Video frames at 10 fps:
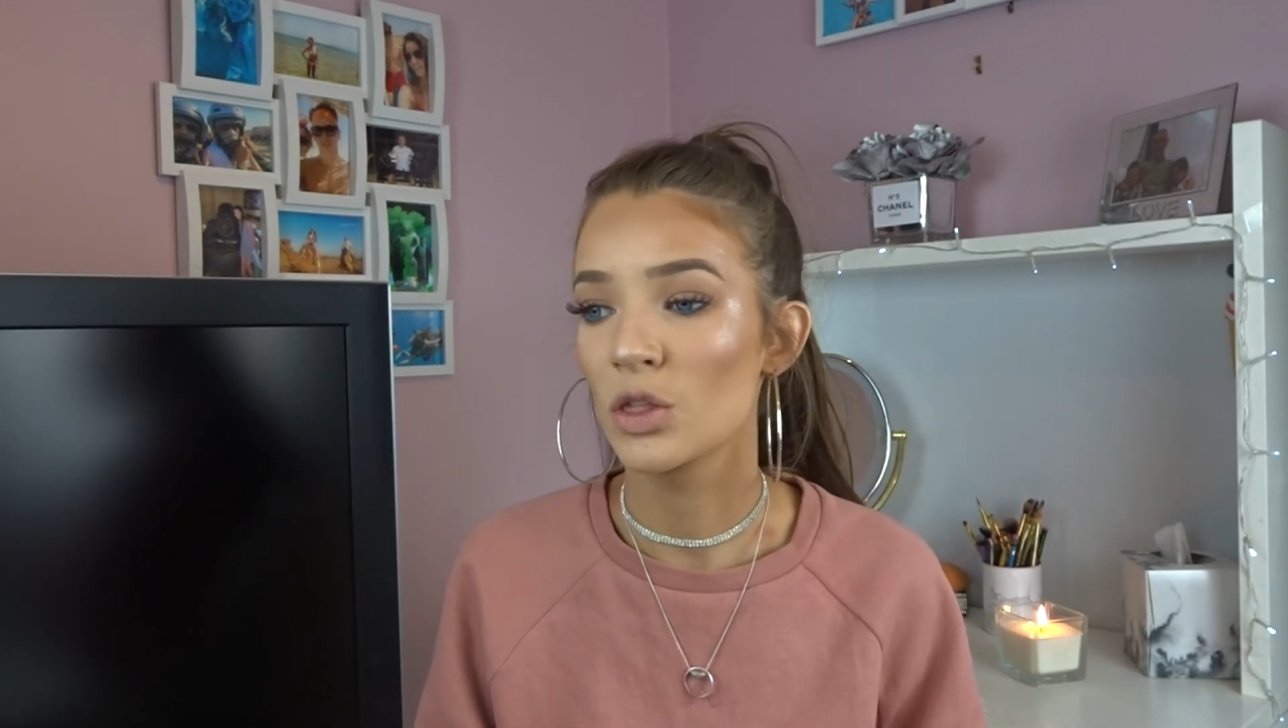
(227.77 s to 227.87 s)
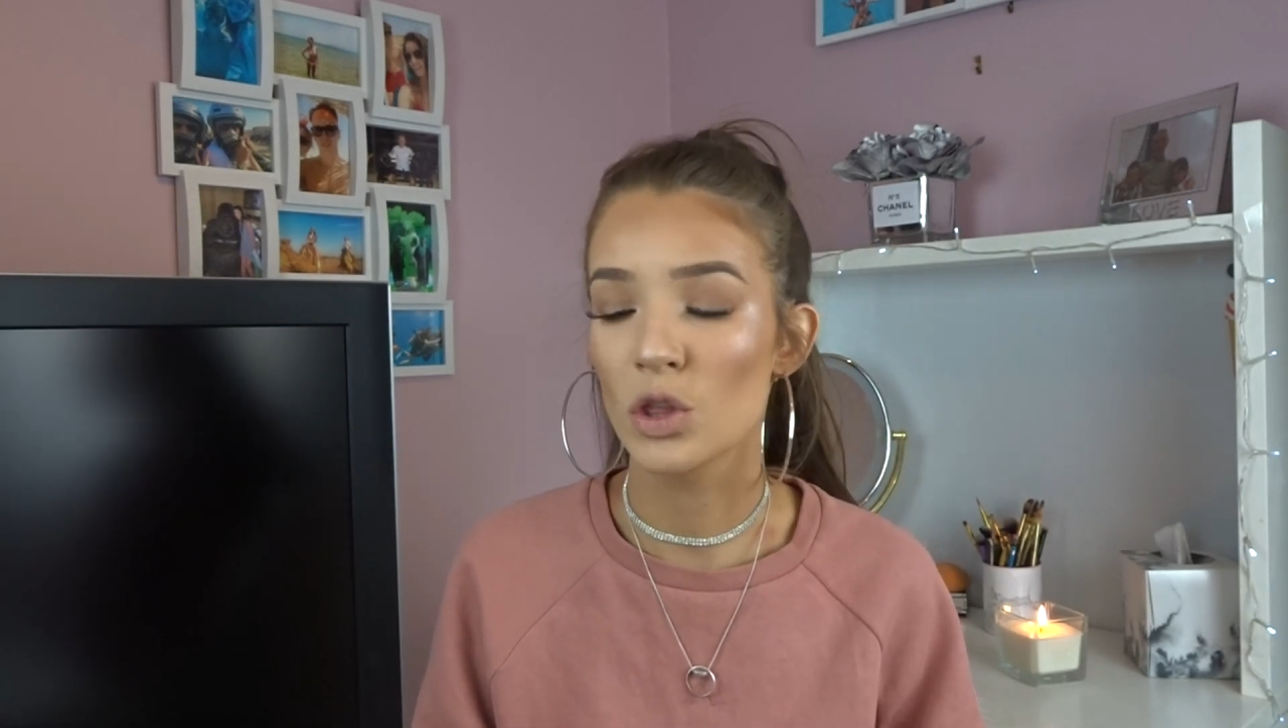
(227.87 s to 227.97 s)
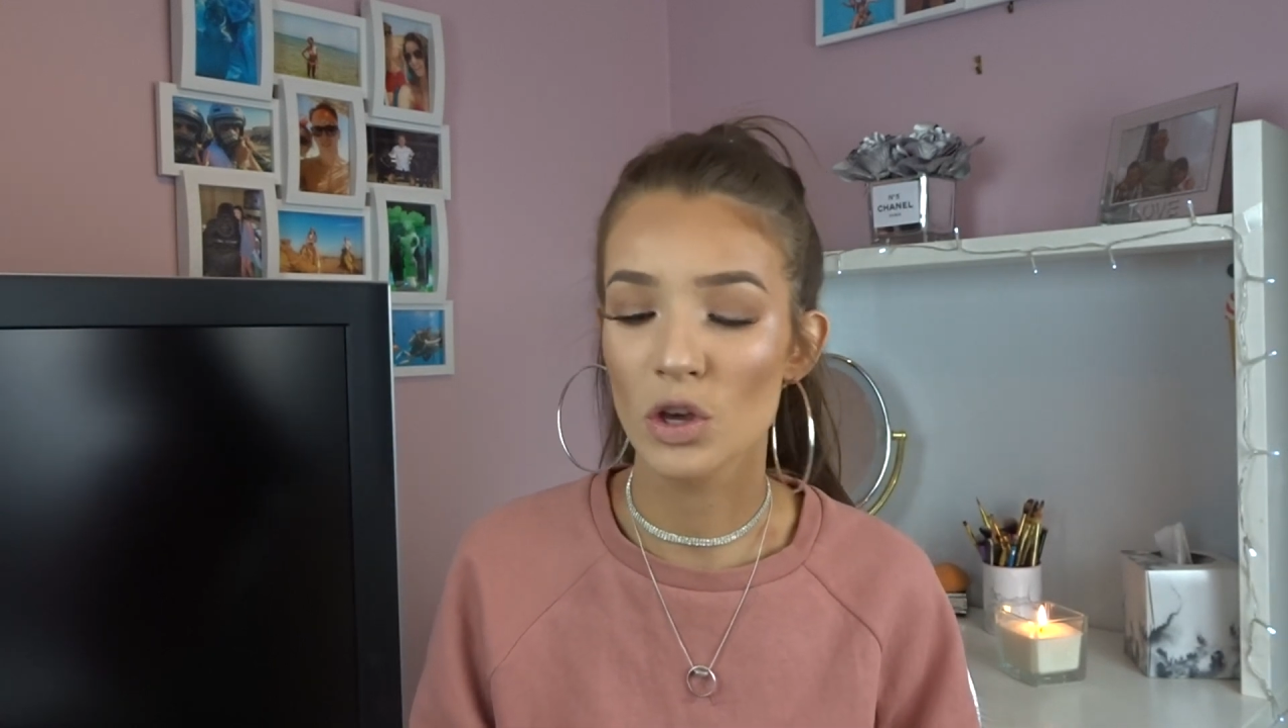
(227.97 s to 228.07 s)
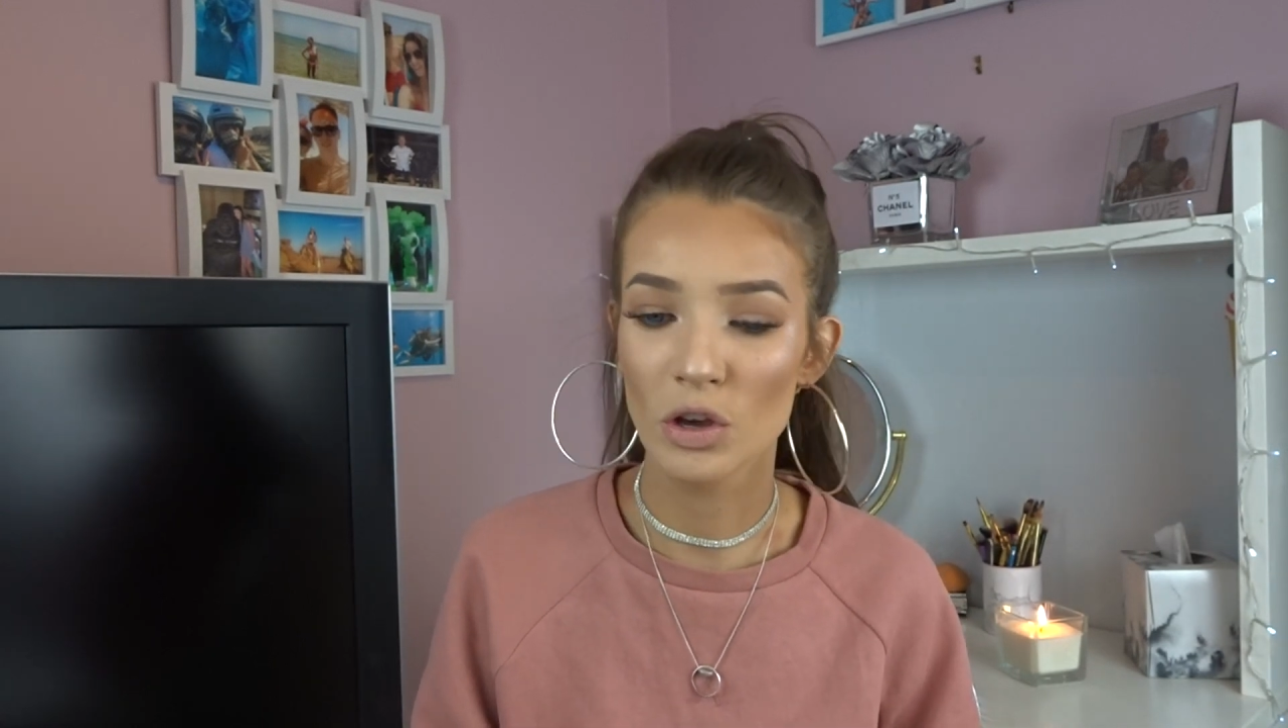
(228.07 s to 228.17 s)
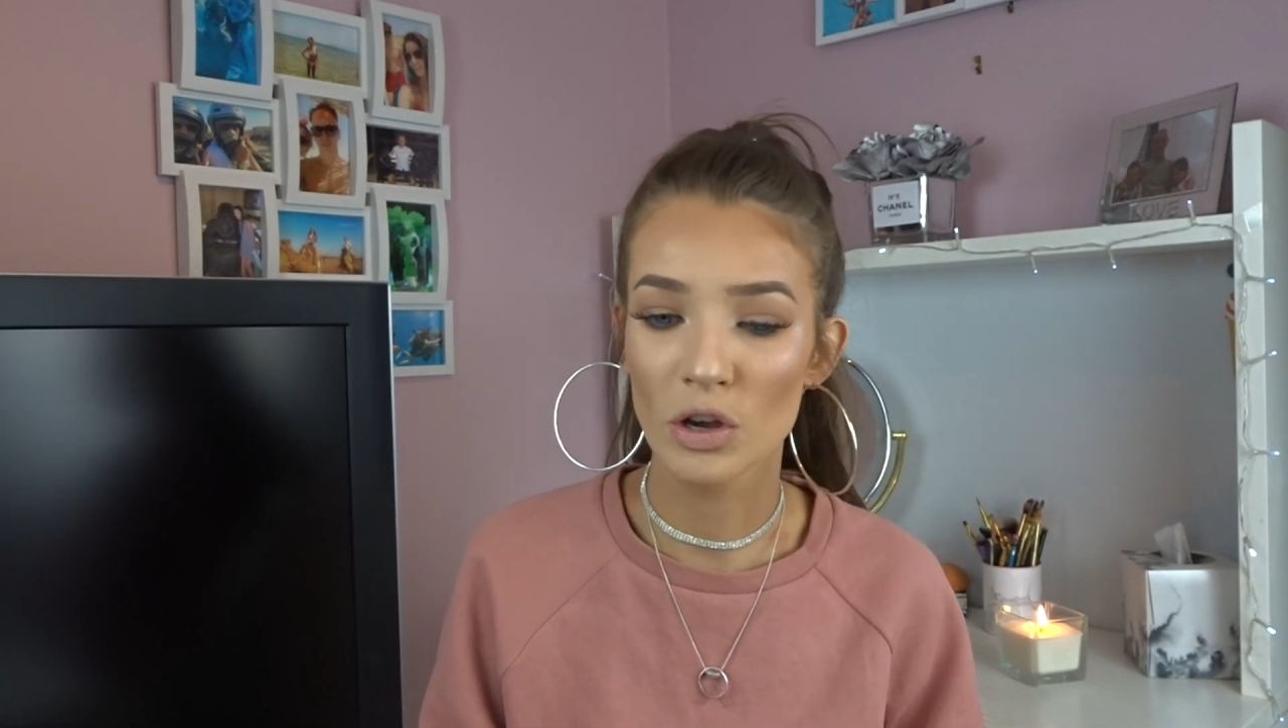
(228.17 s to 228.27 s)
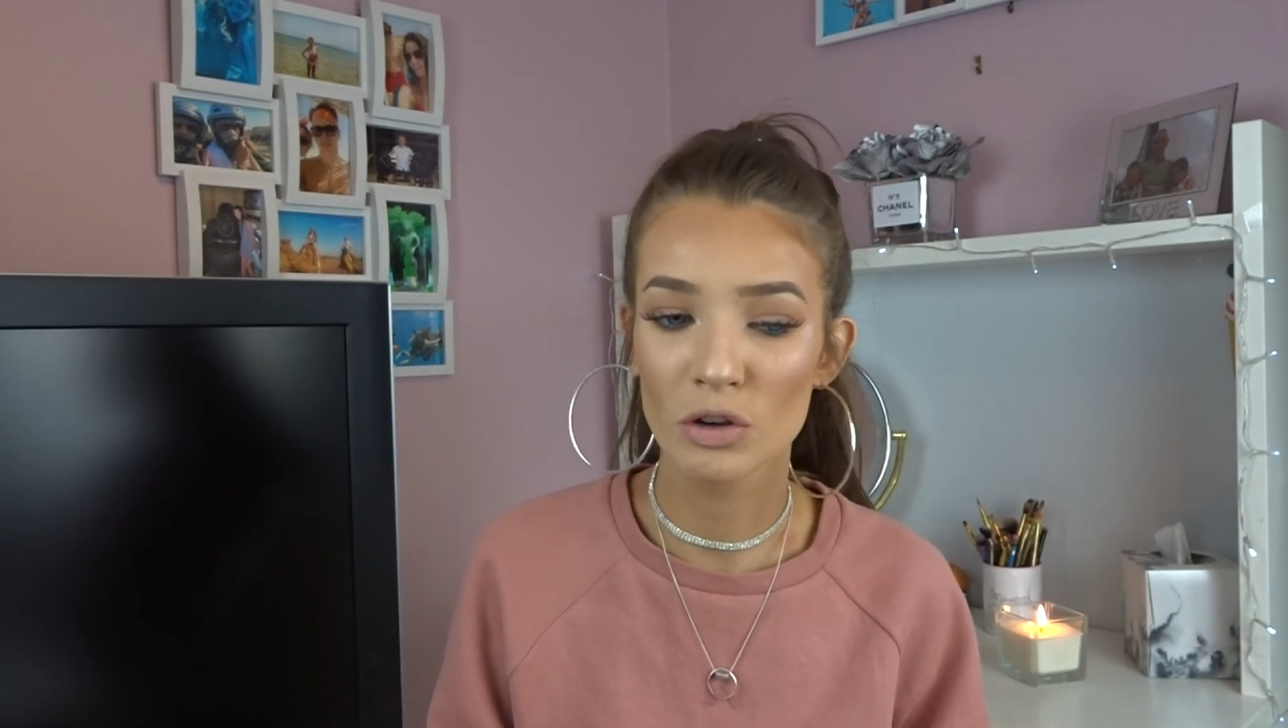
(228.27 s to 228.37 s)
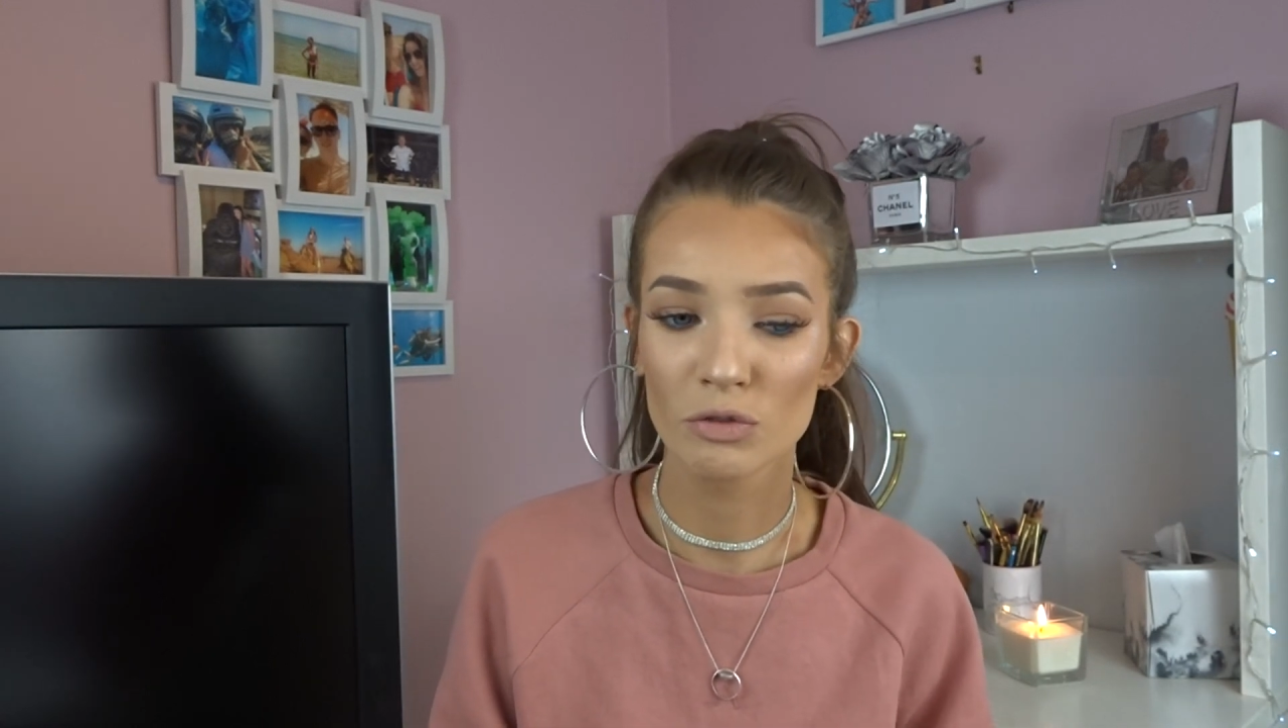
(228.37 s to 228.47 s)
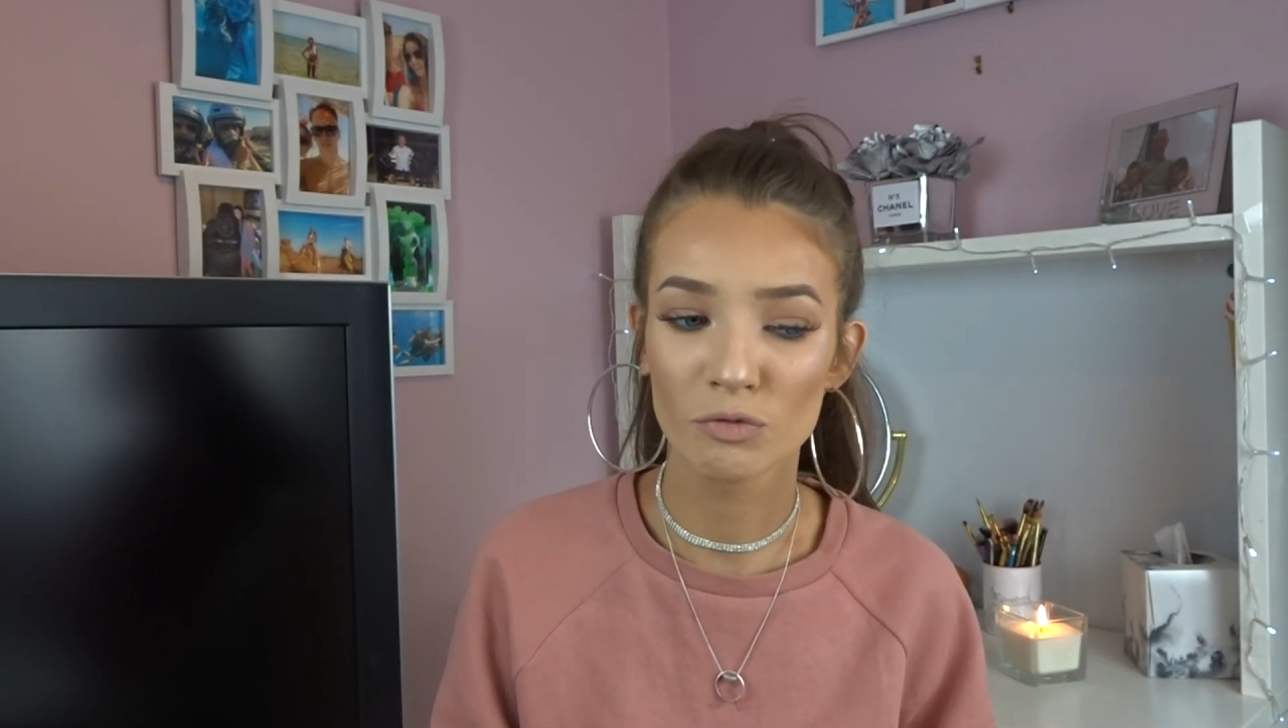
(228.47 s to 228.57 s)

the